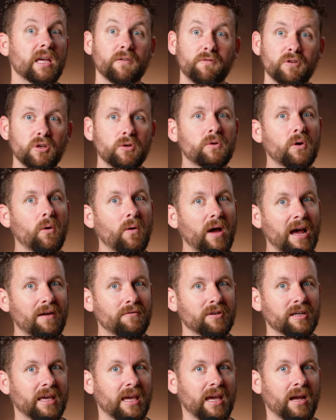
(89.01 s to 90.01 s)
If you don't
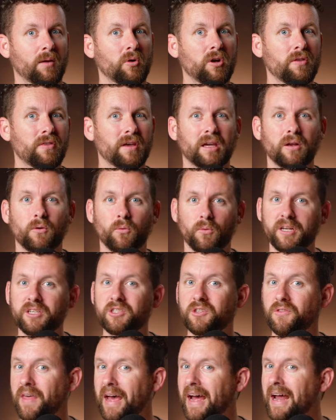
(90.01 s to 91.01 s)
have a camera that can
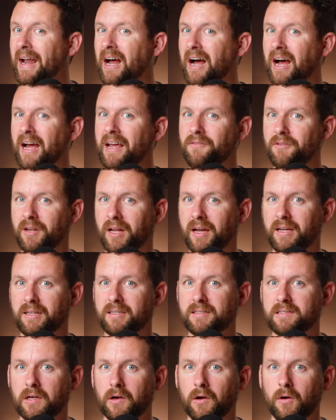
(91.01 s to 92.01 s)
reach that high of an
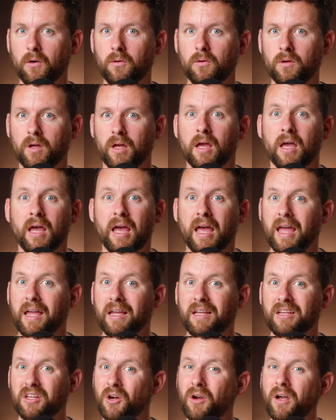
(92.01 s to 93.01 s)
ISO,
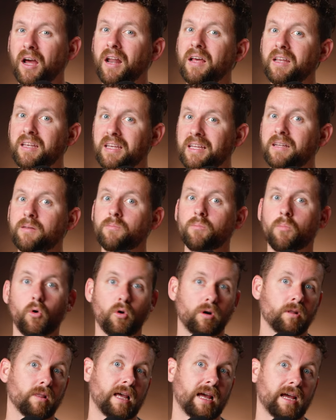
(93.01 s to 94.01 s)
you're gonna need
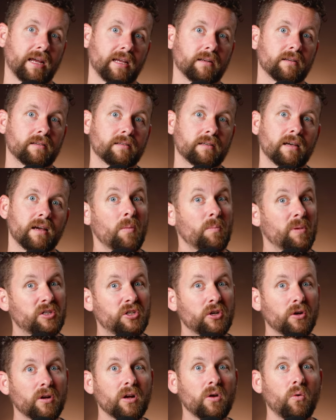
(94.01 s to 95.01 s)
more light.
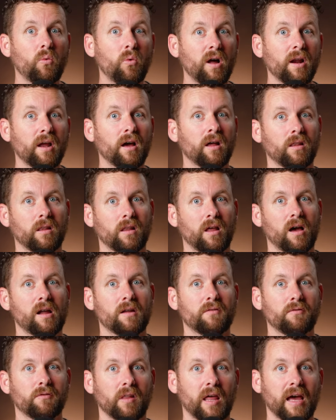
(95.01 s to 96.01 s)
But you're gonna want a
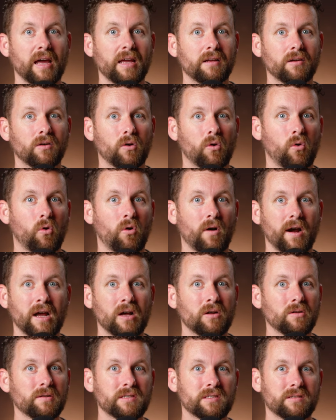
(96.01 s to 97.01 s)
lot of light, or
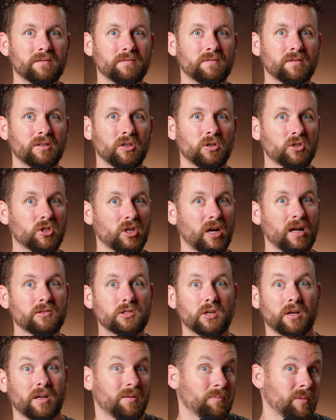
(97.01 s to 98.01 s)
else your
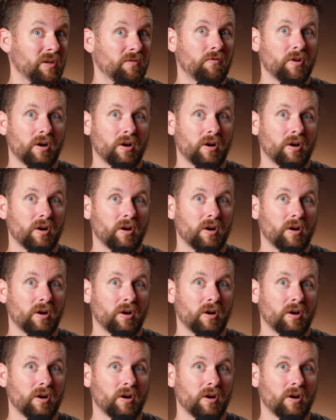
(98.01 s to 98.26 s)
shots are gonna be